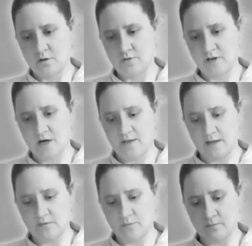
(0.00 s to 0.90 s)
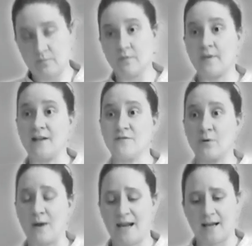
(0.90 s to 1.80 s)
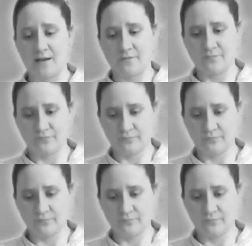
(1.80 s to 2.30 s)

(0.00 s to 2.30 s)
Oh, sorry. Thanks for waiting.